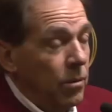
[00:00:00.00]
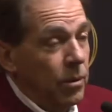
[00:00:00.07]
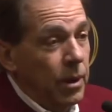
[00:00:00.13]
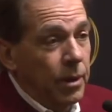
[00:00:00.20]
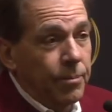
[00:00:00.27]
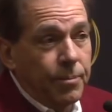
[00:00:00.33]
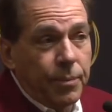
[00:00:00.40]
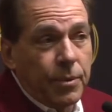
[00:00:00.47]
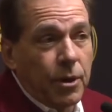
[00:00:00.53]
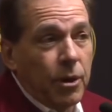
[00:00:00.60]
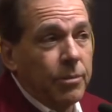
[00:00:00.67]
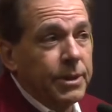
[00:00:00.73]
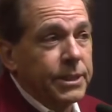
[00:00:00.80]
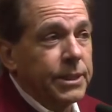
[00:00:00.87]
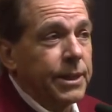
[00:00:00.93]
Well,
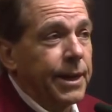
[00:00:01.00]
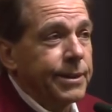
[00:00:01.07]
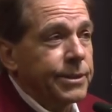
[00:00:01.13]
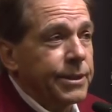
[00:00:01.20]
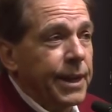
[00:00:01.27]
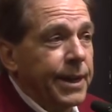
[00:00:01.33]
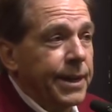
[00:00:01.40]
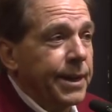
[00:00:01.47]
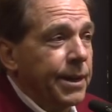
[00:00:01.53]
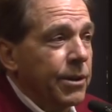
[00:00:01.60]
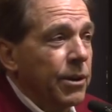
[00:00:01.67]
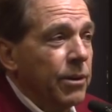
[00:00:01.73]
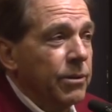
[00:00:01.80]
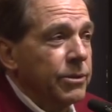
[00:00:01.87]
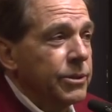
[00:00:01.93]
Kirby's an outstanding
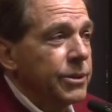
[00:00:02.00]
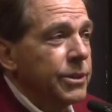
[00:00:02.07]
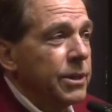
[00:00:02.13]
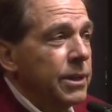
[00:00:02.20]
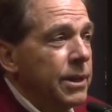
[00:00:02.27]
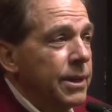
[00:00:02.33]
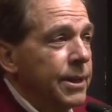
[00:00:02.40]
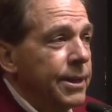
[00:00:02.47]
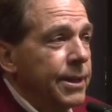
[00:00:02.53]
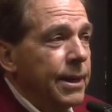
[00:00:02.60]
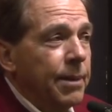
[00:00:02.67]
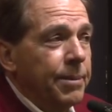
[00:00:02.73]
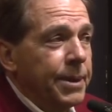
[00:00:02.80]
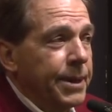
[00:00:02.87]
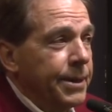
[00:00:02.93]
coach.
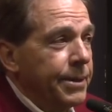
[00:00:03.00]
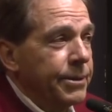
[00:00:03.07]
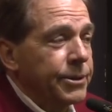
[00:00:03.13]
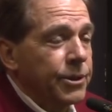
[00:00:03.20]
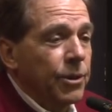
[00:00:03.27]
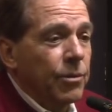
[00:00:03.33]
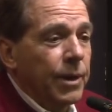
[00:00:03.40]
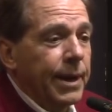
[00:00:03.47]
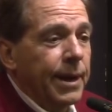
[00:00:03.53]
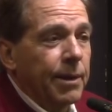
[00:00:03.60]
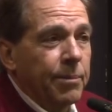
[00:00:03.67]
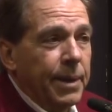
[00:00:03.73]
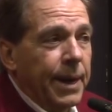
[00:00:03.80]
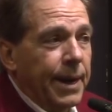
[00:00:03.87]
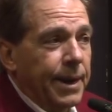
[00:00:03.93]
I mean, there's no doubt
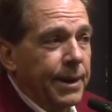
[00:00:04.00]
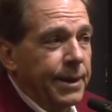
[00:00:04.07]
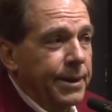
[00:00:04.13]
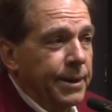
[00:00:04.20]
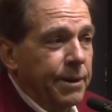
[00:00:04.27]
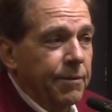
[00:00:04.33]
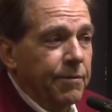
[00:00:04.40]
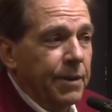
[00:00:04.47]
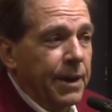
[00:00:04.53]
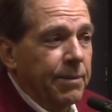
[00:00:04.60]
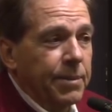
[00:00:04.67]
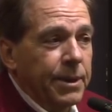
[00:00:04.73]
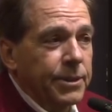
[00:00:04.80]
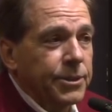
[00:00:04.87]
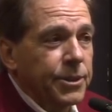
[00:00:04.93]
about it. He did a
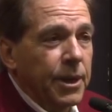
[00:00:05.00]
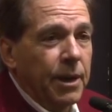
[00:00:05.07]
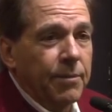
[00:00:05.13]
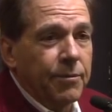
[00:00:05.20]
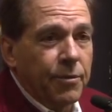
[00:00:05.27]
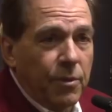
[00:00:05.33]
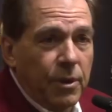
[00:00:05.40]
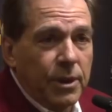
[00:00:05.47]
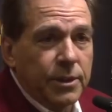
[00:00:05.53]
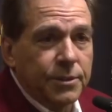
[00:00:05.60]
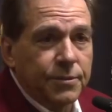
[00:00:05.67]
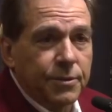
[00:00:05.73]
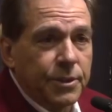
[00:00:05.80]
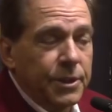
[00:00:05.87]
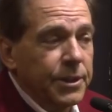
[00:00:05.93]
fabulous job for us
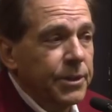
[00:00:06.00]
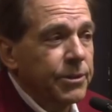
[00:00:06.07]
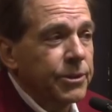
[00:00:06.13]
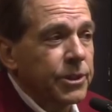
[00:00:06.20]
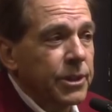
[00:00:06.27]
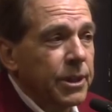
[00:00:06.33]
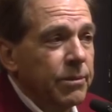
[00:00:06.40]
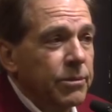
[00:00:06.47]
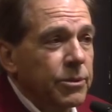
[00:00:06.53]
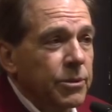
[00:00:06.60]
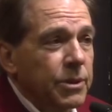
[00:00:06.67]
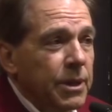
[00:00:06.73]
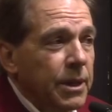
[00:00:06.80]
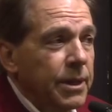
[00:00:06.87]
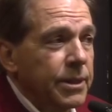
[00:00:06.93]
for the years that he was
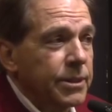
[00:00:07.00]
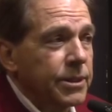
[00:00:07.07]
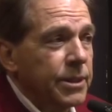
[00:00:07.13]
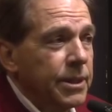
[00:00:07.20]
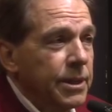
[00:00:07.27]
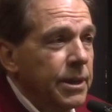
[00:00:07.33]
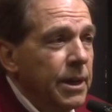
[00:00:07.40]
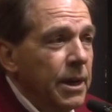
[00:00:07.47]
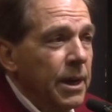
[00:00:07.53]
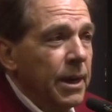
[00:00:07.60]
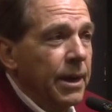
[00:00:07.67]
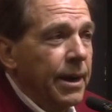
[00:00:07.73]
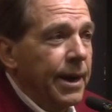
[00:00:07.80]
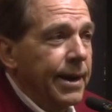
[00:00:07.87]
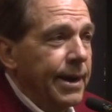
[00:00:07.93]
with us, and
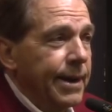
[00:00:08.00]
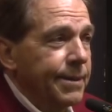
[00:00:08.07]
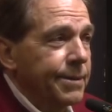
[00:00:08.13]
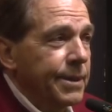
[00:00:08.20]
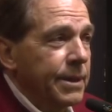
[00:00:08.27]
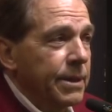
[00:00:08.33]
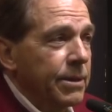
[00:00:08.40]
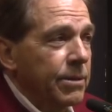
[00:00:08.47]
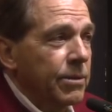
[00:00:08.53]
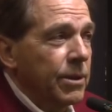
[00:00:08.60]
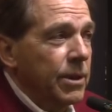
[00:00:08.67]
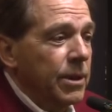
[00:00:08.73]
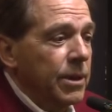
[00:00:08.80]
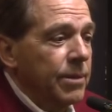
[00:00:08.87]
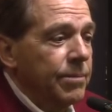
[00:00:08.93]
I think
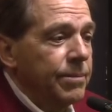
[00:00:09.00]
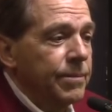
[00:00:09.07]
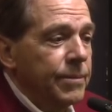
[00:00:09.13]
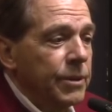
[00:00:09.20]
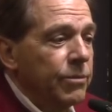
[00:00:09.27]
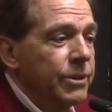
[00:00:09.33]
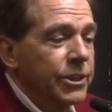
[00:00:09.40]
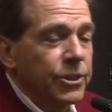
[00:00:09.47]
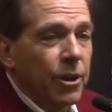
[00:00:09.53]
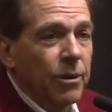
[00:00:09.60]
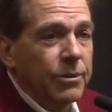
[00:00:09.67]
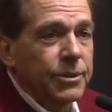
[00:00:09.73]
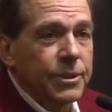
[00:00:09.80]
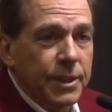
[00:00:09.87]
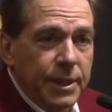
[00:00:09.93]
the
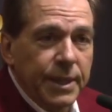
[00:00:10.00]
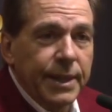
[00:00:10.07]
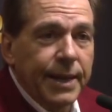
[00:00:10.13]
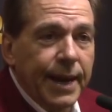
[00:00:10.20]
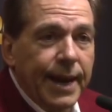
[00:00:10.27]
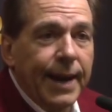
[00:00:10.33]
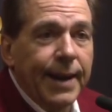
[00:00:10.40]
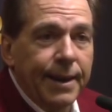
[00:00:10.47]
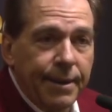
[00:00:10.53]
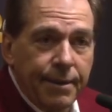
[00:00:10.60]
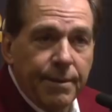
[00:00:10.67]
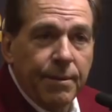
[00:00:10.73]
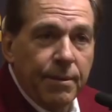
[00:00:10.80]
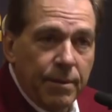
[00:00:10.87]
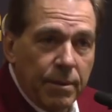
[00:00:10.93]
results that he got
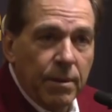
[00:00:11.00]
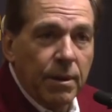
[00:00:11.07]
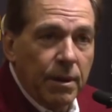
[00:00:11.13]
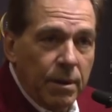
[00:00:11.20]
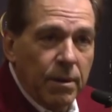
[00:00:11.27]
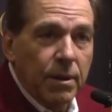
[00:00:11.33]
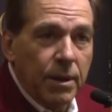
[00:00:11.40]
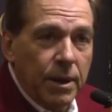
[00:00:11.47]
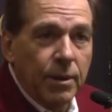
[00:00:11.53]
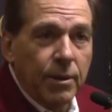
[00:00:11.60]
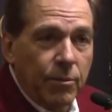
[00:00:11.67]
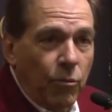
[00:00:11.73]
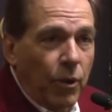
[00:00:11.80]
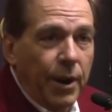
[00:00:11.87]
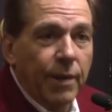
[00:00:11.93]

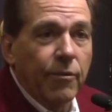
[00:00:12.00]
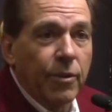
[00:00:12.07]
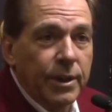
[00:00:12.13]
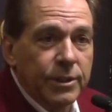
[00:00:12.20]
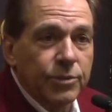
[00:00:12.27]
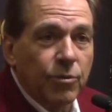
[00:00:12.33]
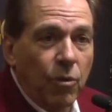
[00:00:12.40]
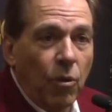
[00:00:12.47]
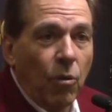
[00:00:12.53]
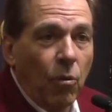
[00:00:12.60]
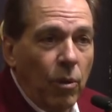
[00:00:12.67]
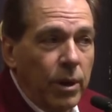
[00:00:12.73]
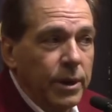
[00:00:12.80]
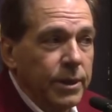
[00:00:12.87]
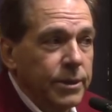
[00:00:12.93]
in whatever his role
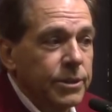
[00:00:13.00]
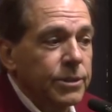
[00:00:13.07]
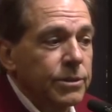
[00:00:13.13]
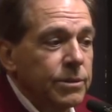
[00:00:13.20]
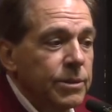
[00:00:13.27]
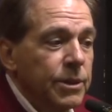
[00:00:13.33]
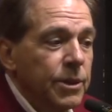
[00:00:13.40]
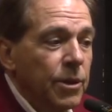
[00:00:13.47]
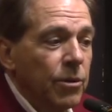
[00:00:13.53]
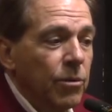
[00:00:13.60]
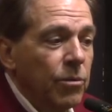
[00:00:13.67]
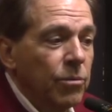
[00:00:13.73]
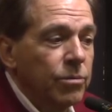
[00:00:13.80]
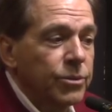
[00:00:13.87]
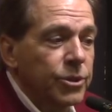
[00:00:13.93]
was, you
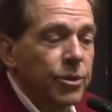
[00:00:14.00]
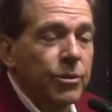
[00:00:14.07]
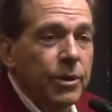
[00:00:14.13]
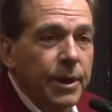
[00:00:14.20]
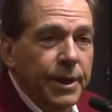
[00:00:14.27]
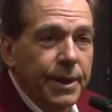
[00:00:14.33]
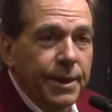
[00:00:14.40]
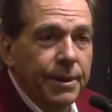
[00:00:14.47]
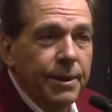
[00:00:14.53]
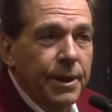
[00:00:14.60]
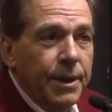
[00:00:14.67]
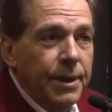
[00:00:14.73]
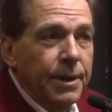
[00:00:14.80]
know, certainly